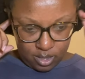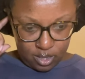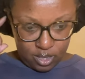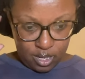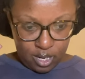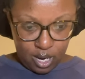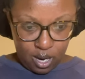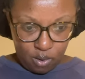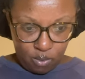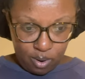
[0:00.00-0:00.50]

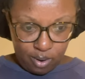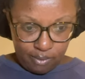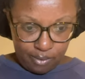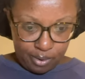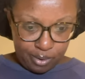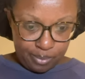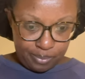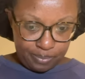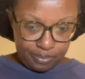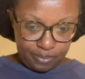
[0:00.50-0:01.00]

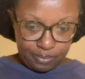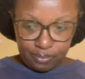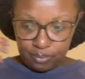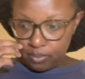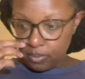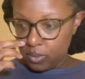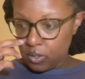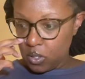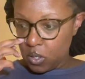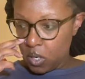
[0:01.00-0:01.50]
However,
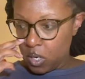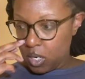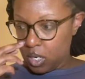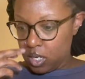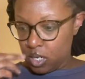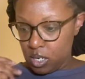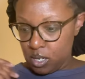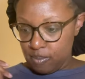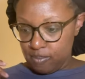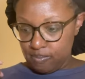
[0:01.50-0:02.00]

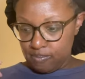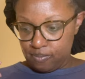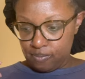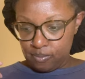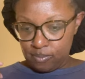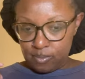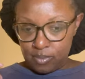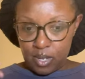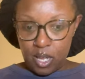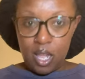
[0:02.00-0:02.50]
I
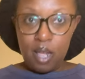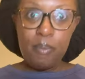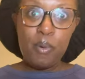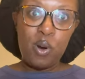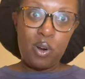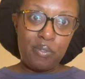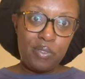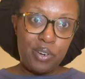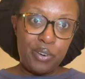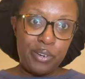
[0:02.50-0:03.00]
am
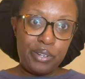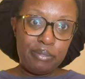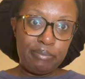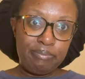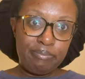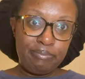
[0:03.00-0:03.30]
hard of hearing.